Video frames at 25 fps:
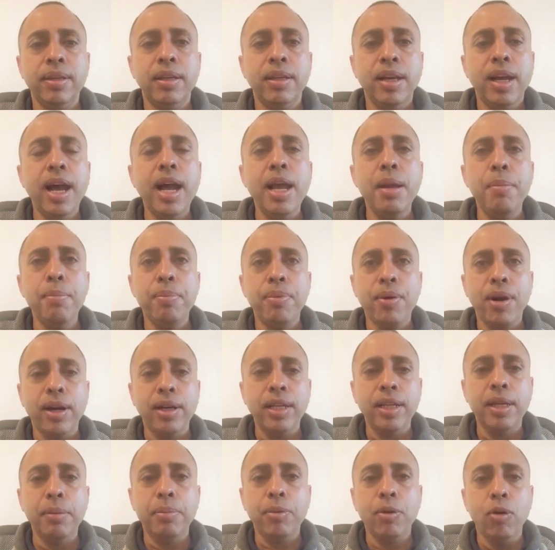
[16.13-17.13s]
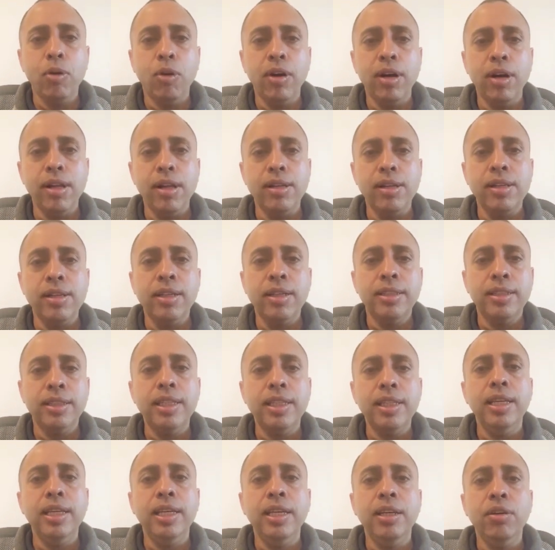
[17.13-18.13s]
I'm Pradeep Goyal,
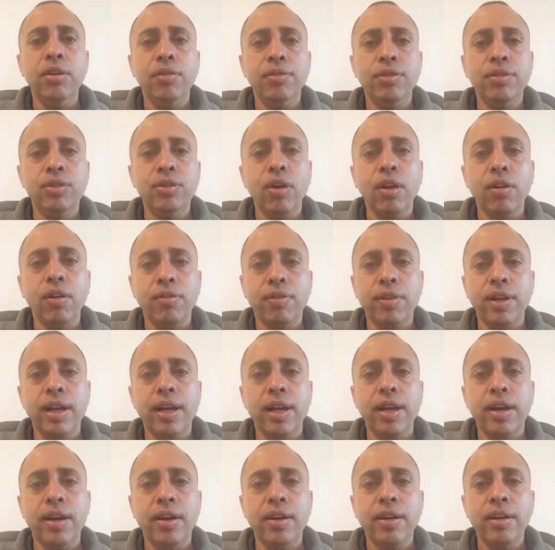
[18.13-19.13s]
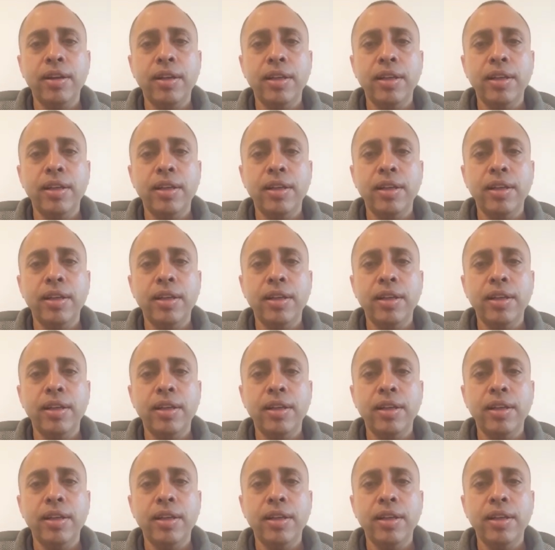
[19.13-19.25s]
CEO of solve.care.